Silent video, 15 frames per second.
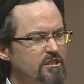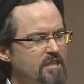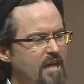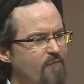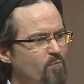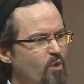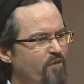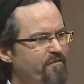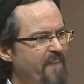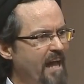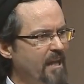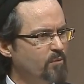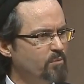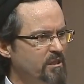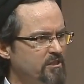need to have more
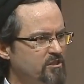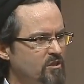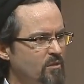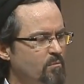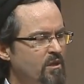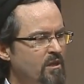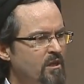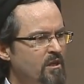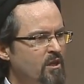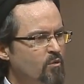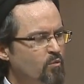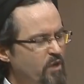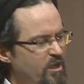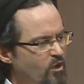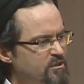fallibilism.
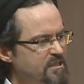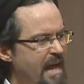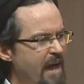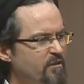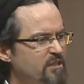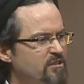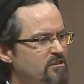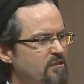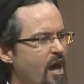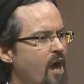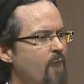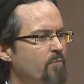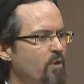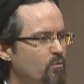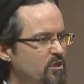We don't doubt
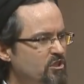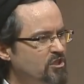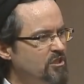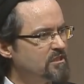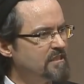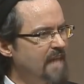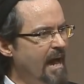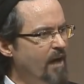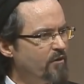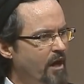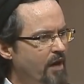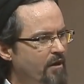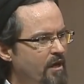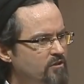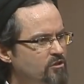Islam, but we should doubt
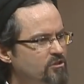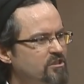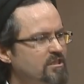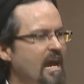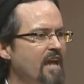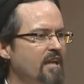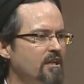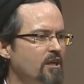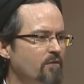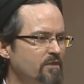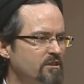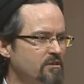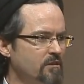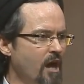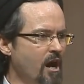our understanding of
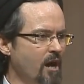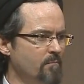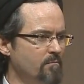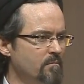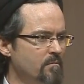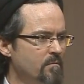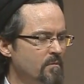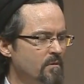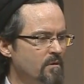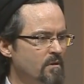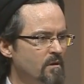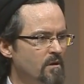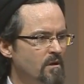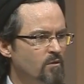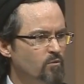Islam.
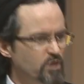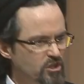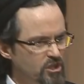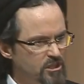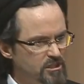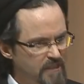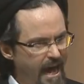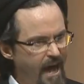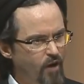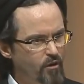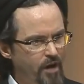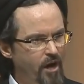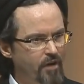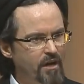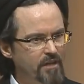We should doubt
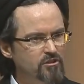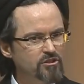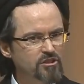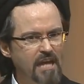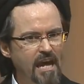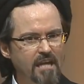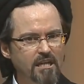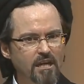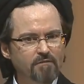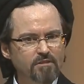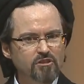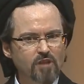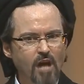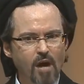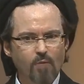our understanding of
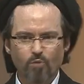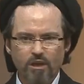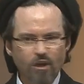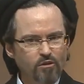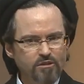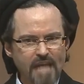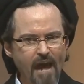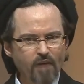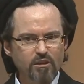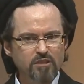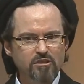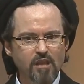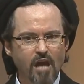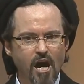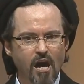Islam. We don't doubt
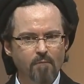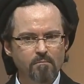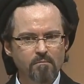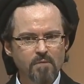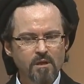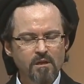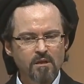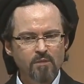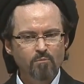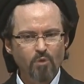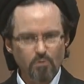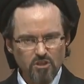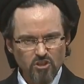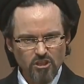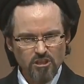Islam,
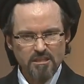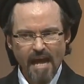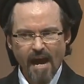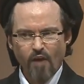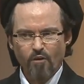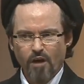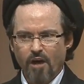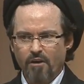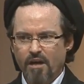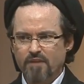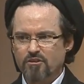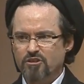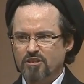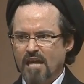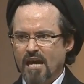but we should doubt our
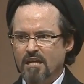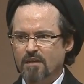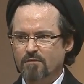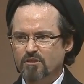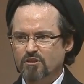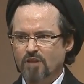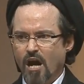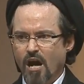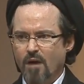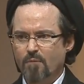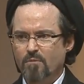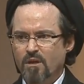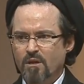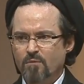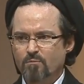understanding of Islam
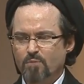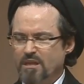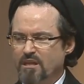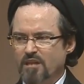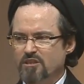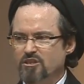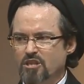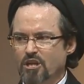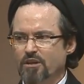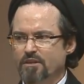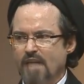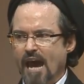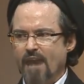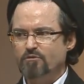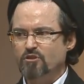because to,
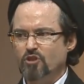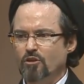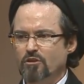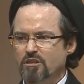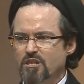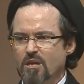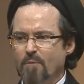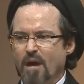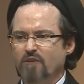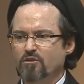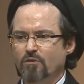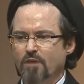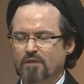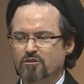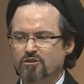to have certainty about
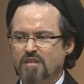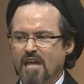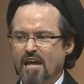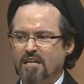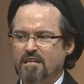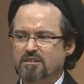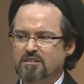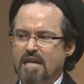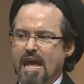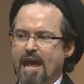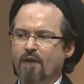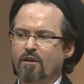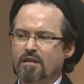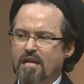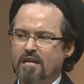your understanding is to
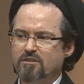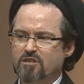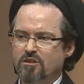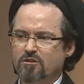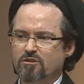arrogate to